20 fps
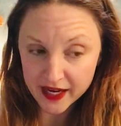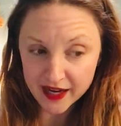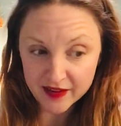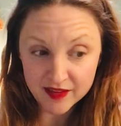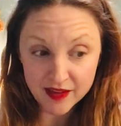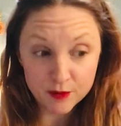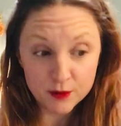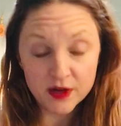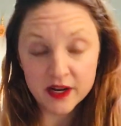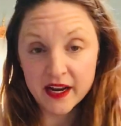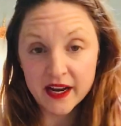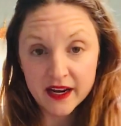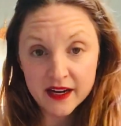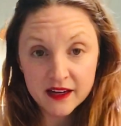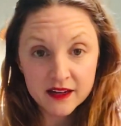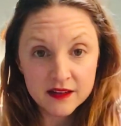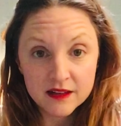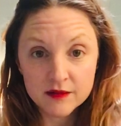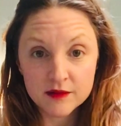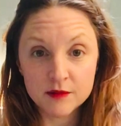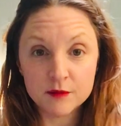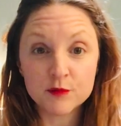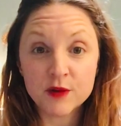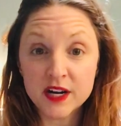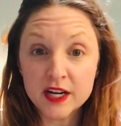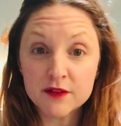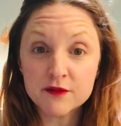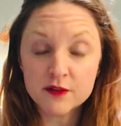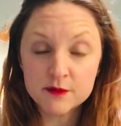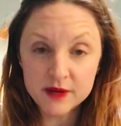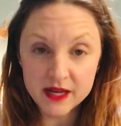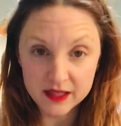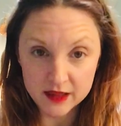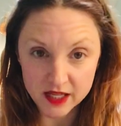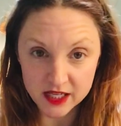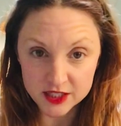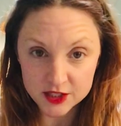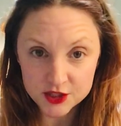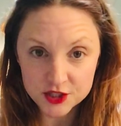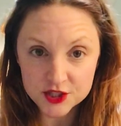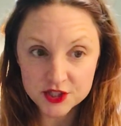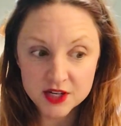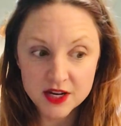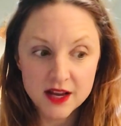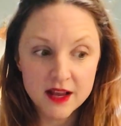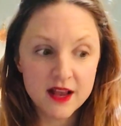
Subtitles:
And then when I am ready for my lunch,